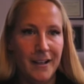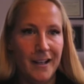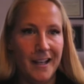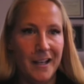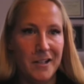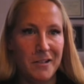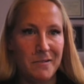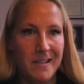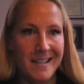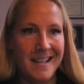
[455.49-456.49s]
And
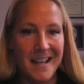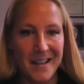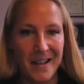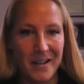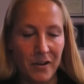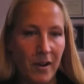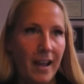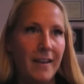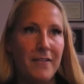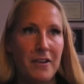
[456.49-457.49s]
to say that, okay,